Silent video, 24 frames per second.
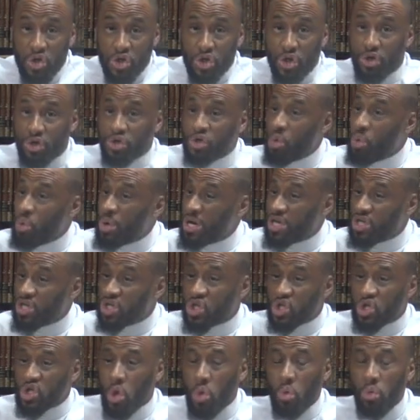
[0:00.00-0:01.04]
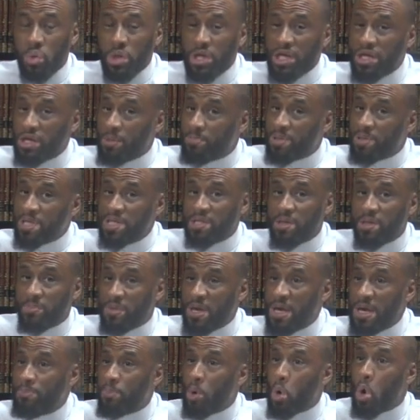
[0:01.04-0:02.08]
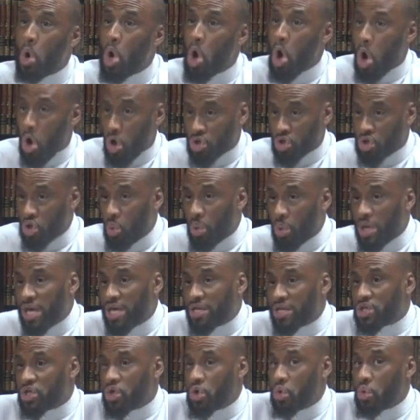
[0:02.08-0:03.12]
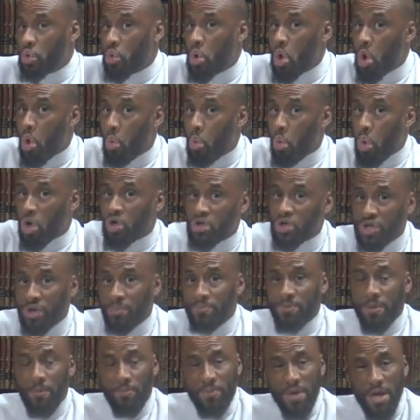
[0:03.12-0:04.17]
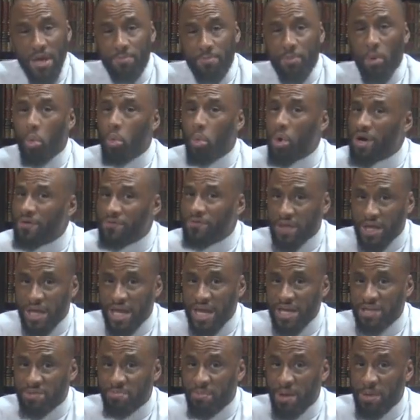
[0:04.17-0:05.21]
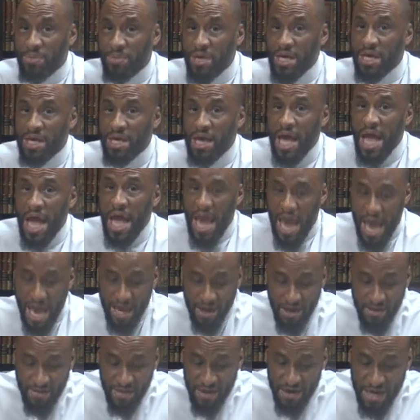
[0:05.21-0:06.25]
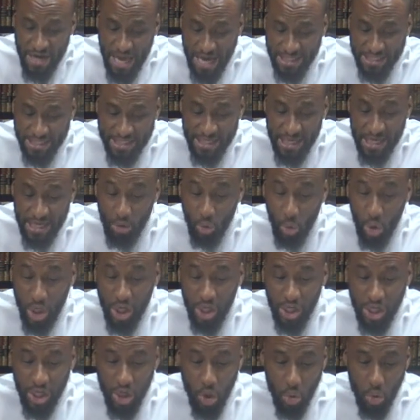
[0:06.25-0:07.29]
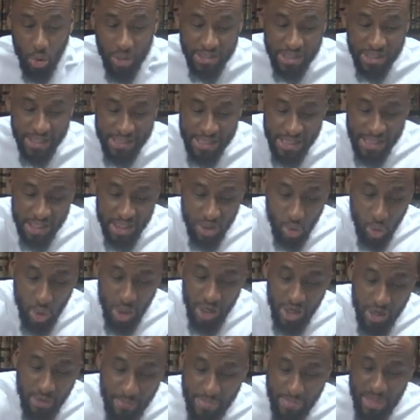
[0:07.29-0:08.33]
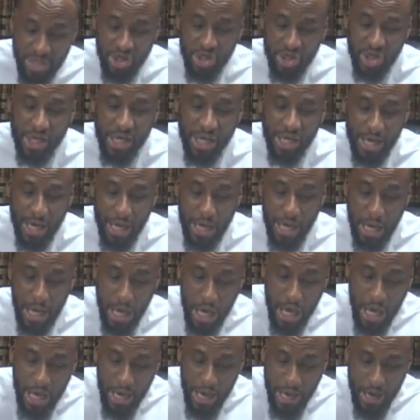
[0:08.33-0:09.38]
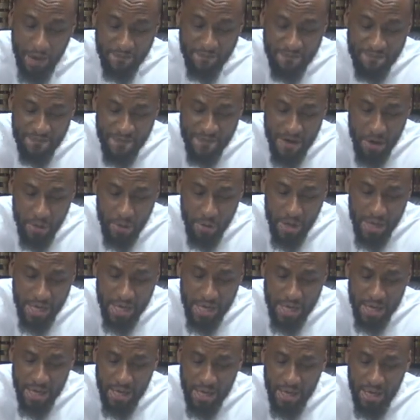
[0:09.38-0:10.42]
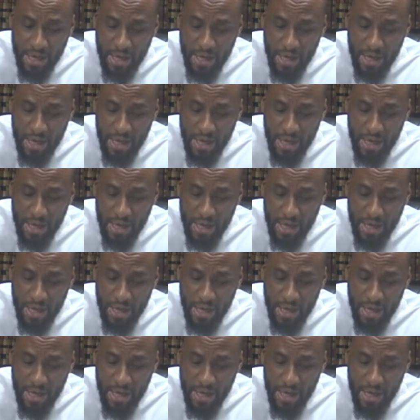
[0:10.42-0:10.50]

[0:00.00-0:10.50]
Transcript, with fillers: shirk, doing it solely to please the people or doing it to worship the people, whatever the case may be. And in the next sitting, we're going to go into detail. We're going to mention a, a very